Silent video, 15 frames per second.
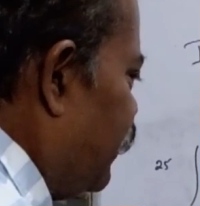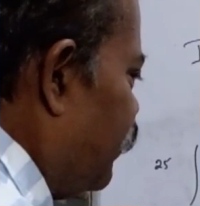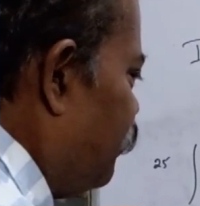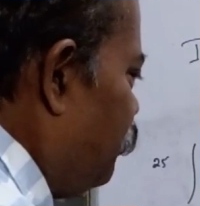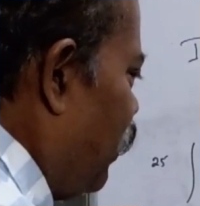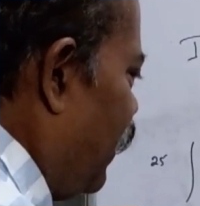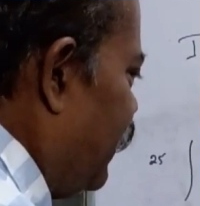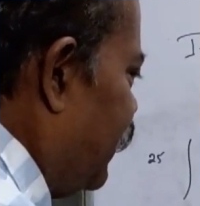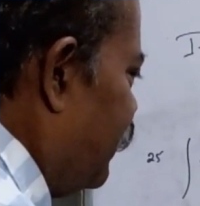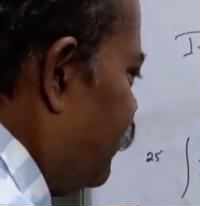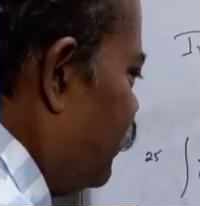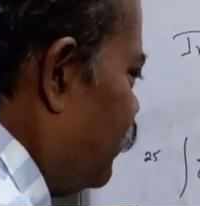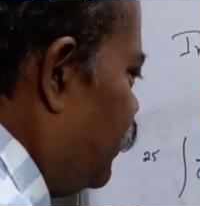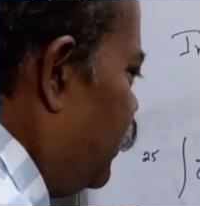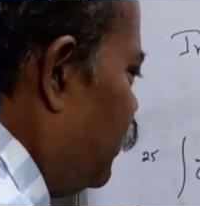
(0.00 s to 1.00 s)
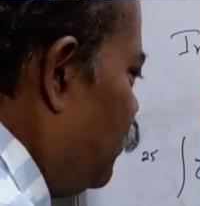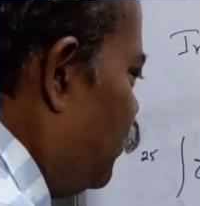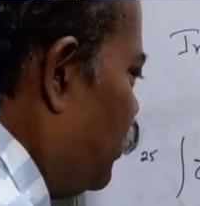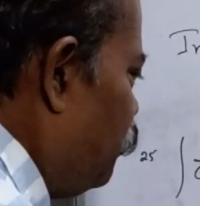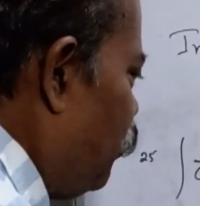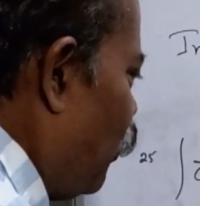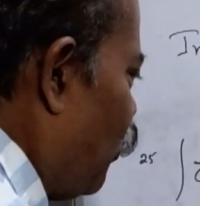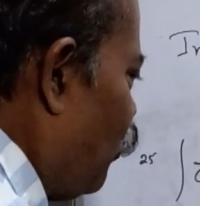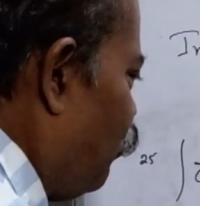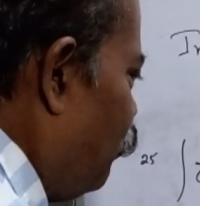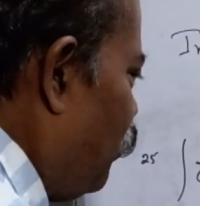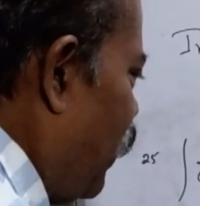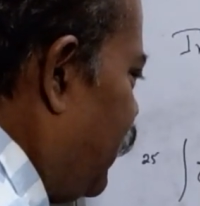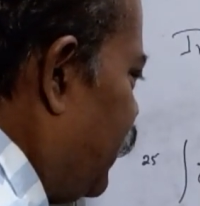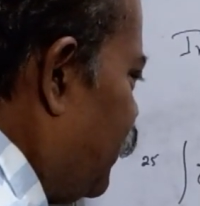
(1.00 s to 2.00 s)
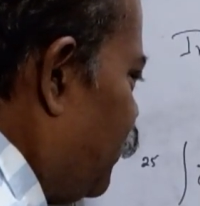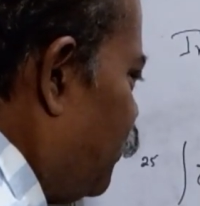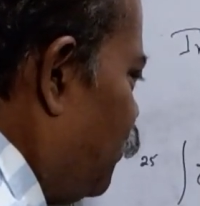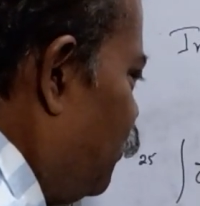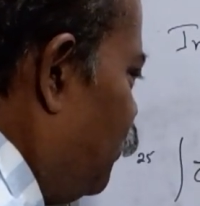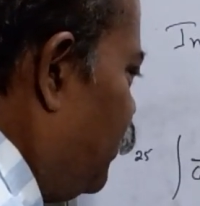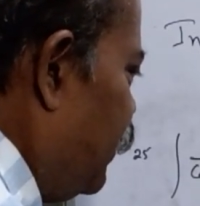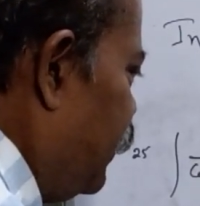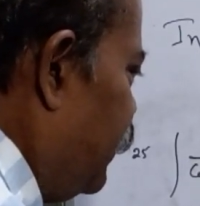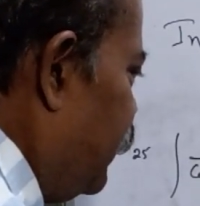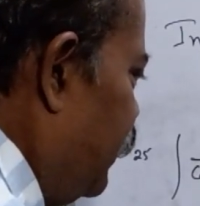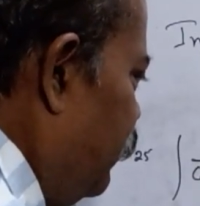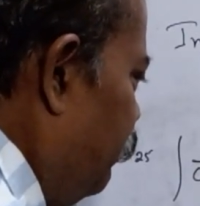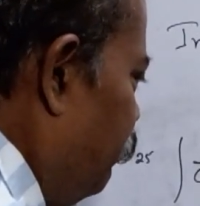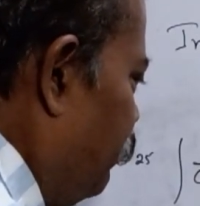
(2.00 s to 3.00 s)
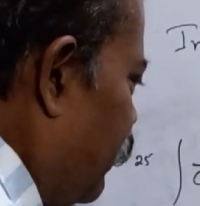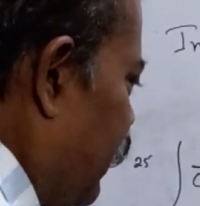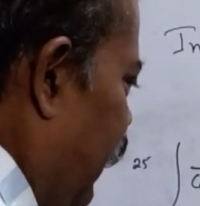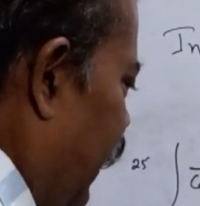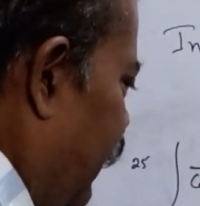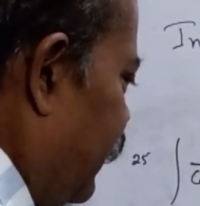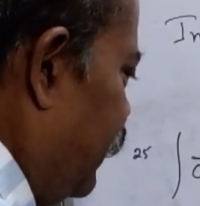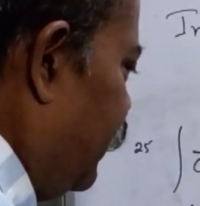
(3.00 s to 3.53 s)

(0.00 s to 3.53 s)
is minus t to the power of minus 2 dt, and